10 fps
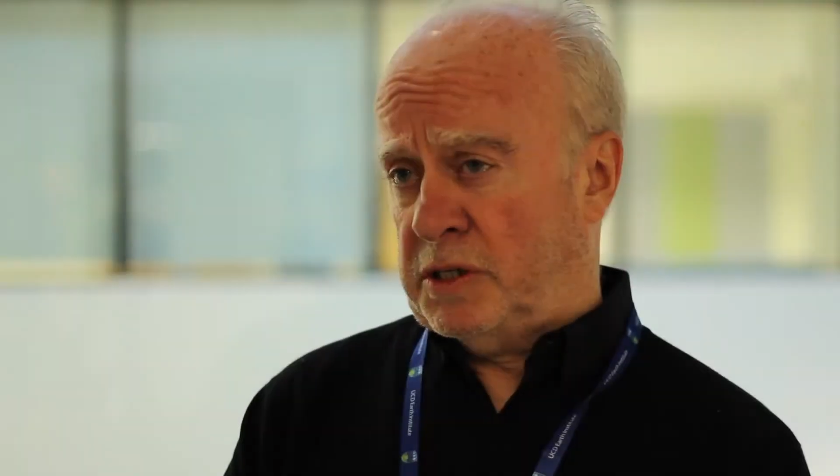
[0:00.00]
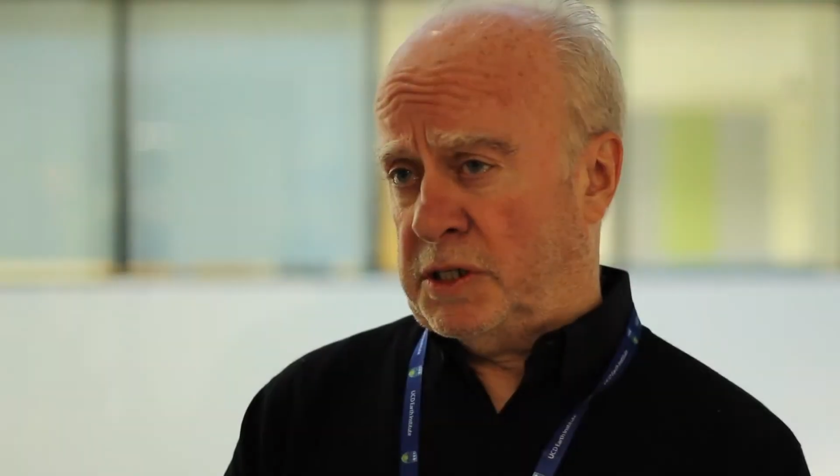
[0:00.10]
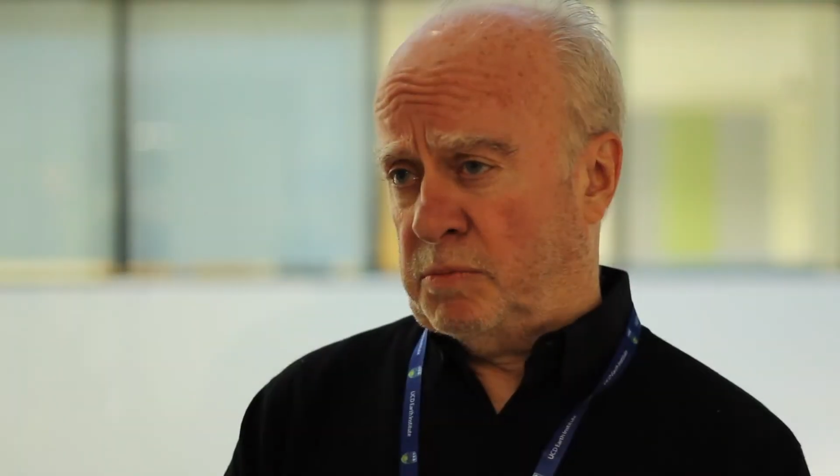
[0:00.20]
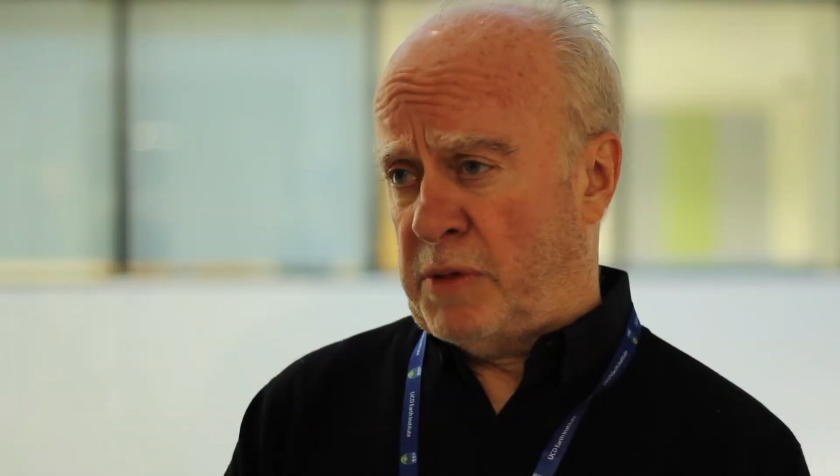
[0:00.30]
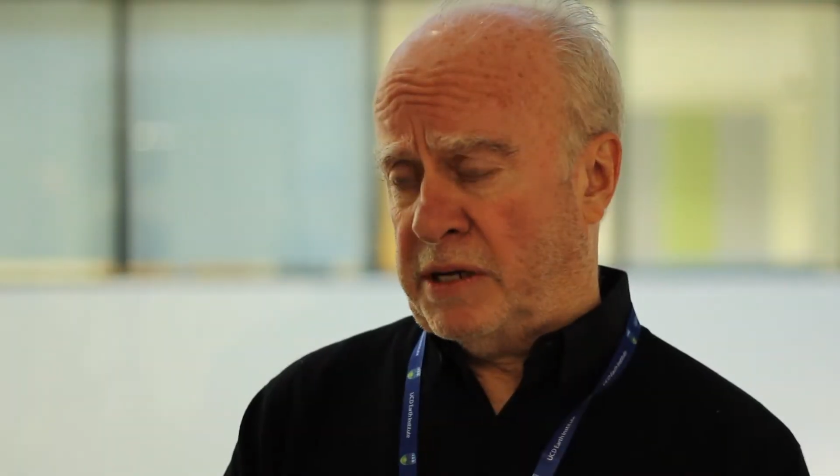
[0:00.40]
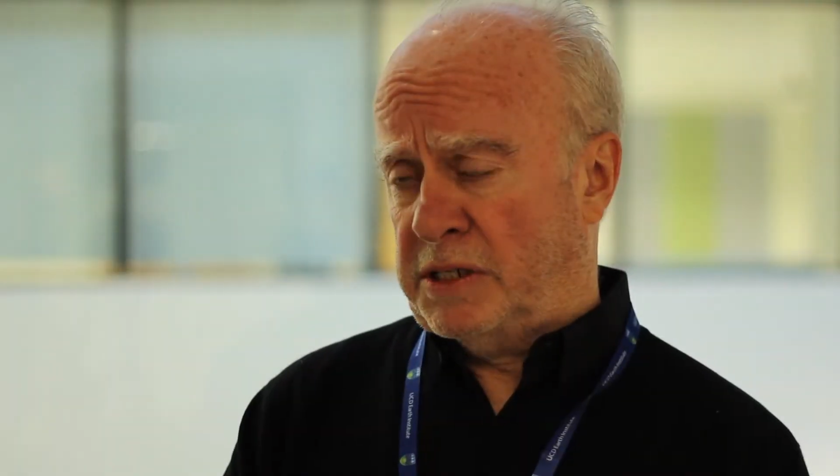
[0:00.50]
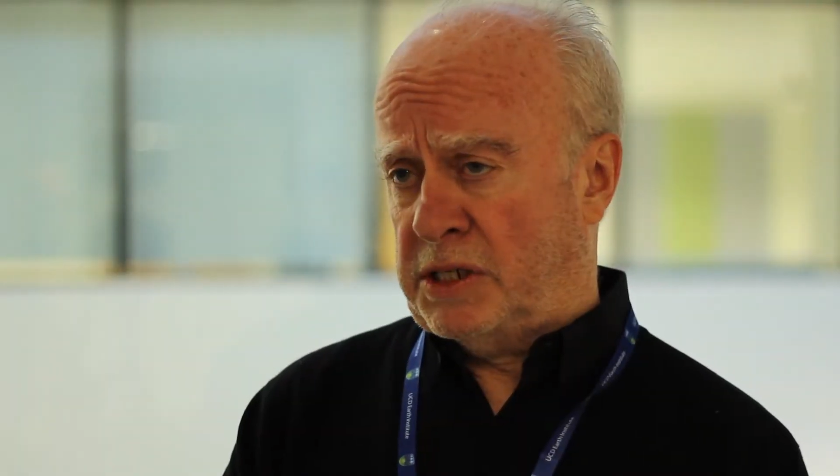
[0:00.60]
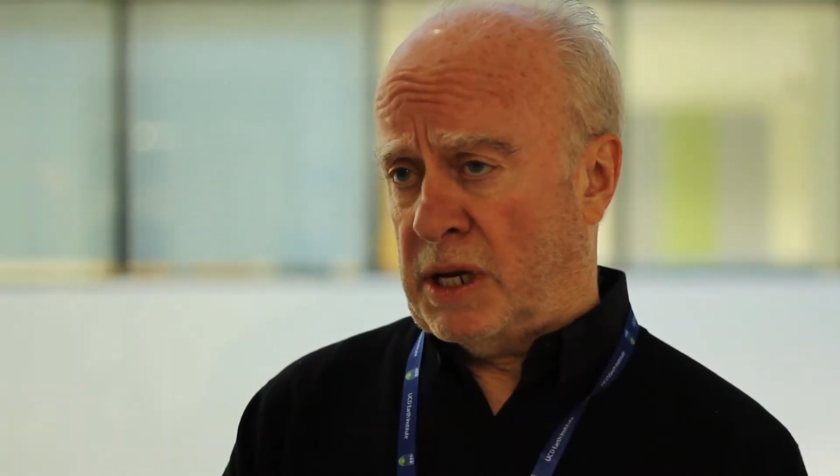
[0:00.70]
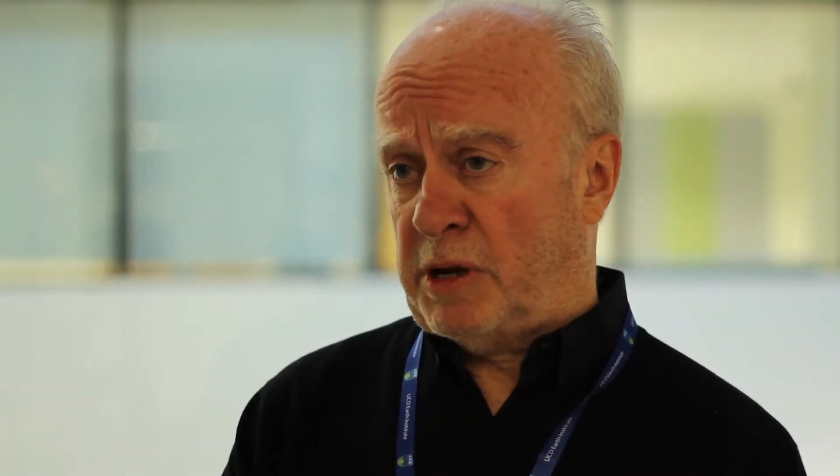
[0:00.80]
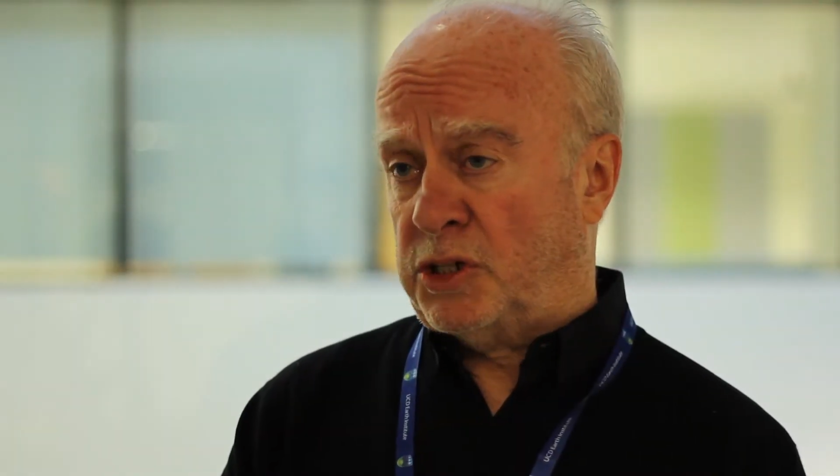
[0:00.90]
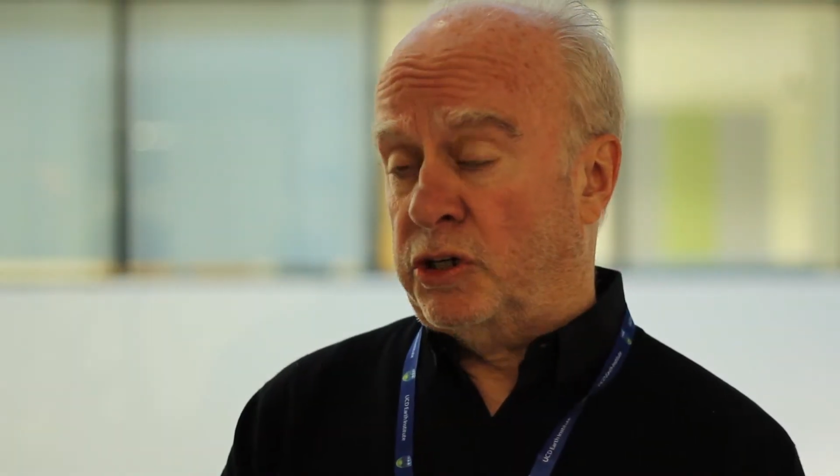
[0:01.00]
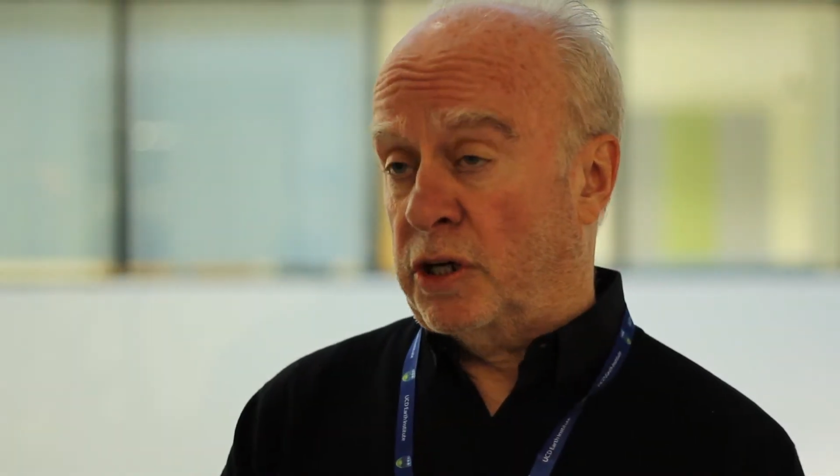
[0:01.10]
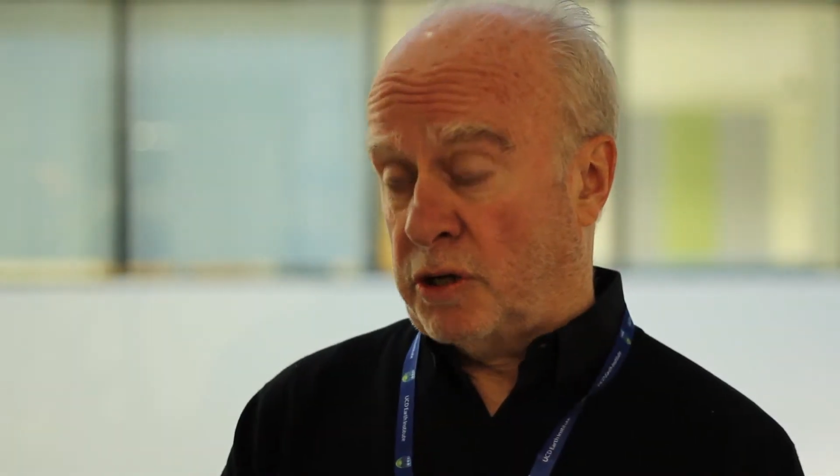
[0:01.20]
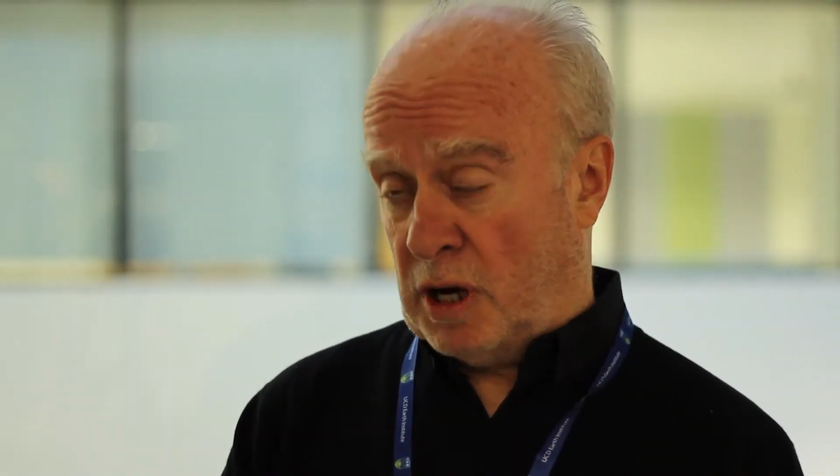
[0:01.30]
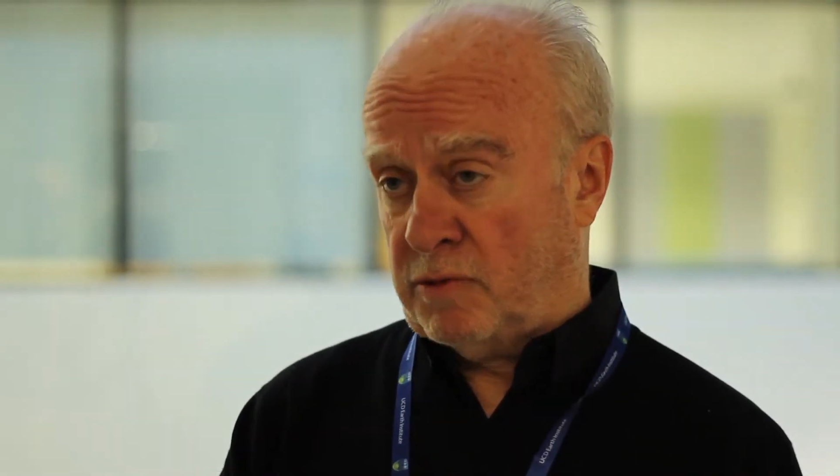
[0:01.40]
this magazine, I'm actually
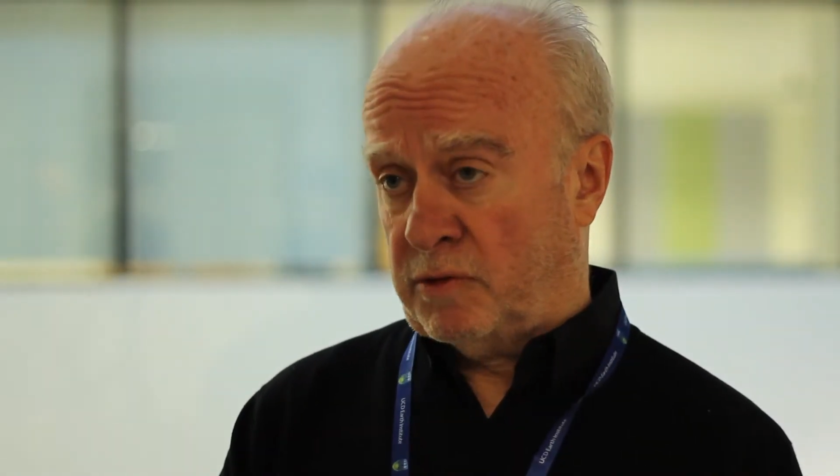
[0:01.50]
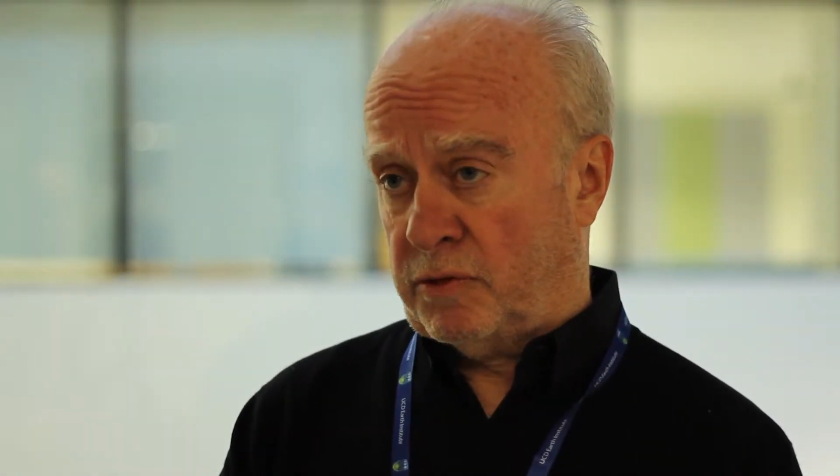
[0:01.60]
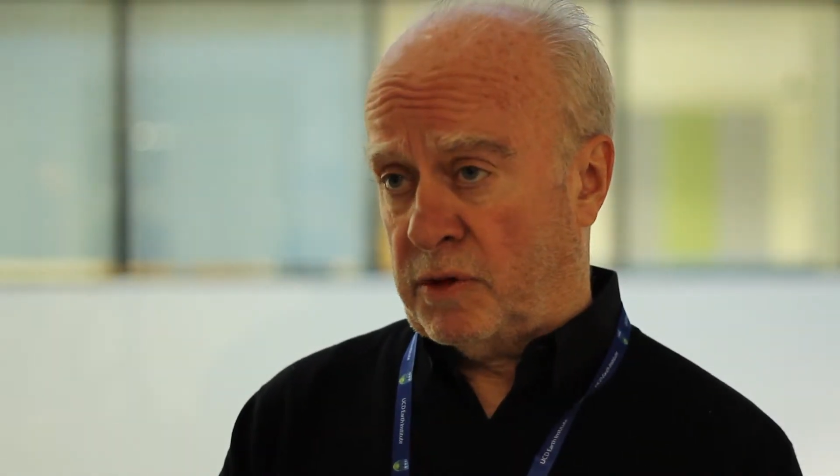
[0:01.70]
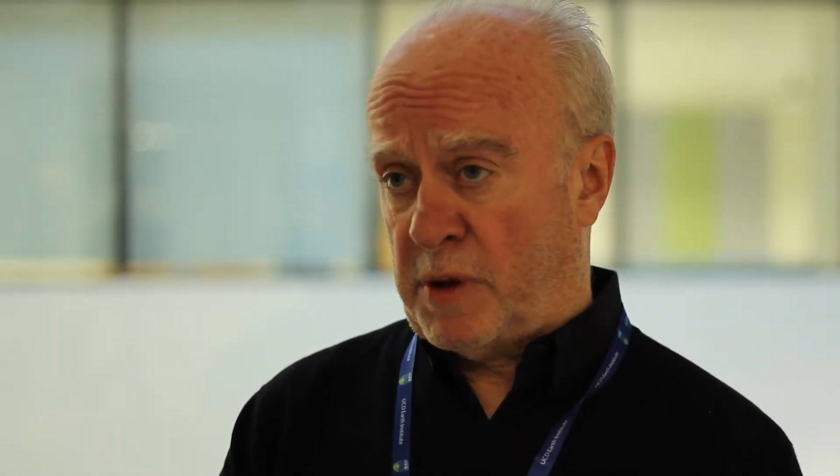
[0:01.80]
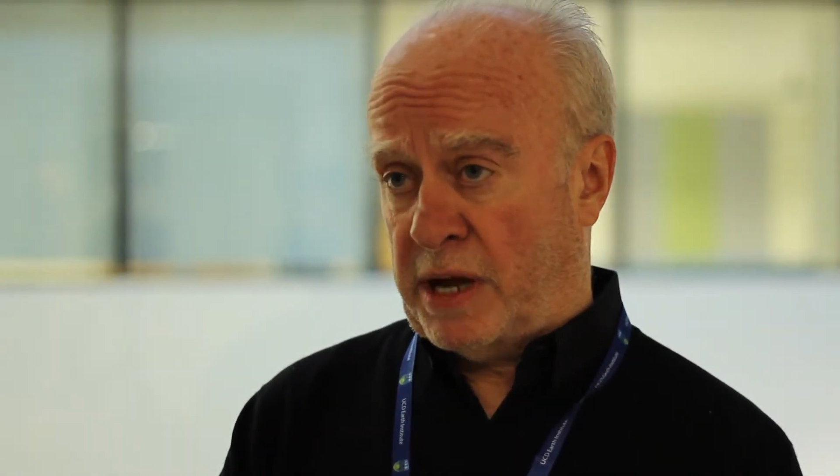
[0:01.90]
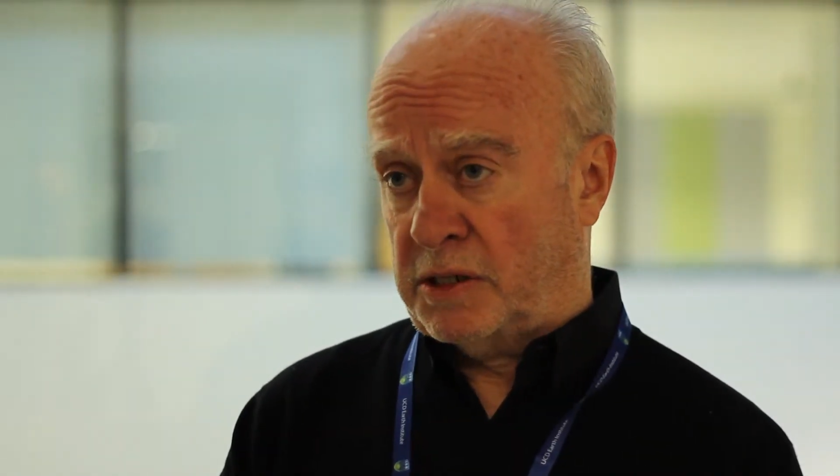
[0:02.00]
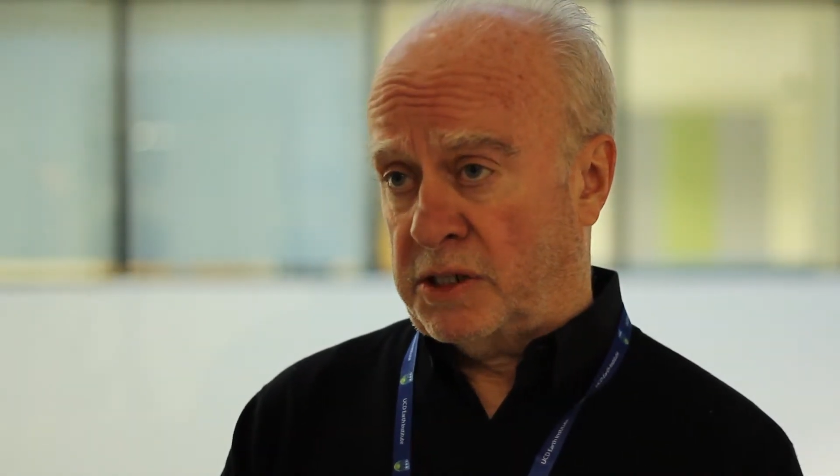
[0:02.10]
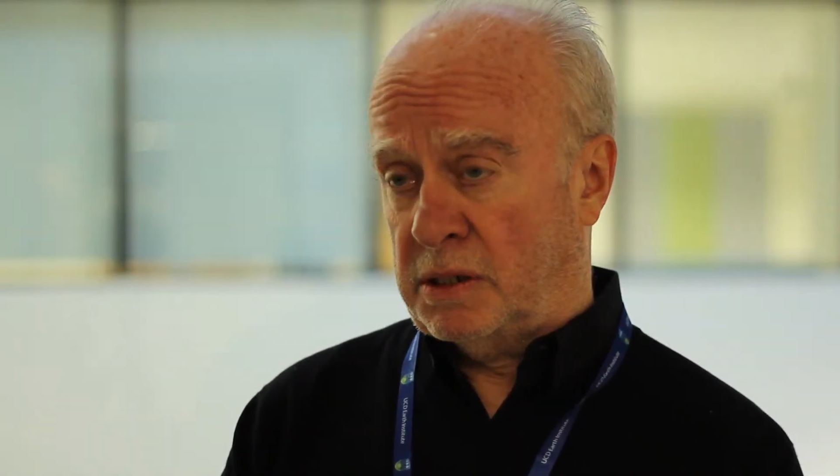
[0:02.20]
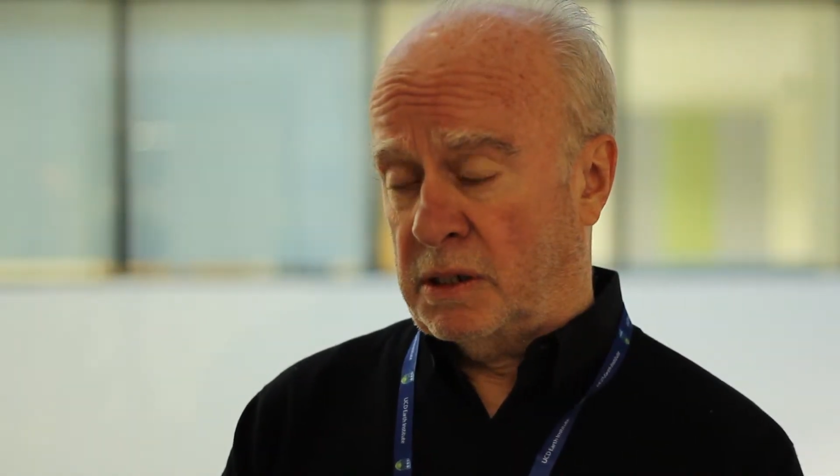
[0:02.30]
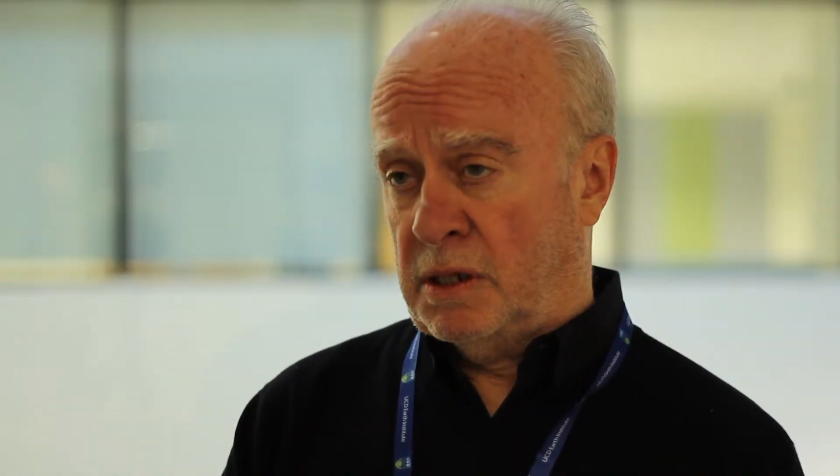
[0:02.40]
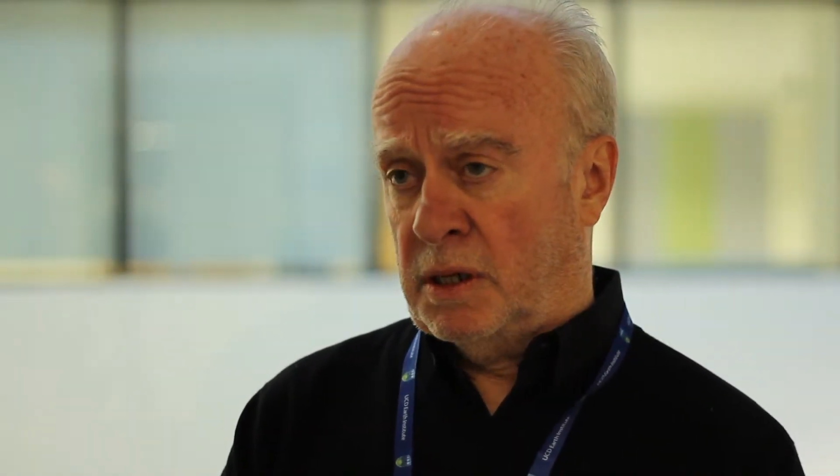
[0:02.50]
going to cover it for the magazine.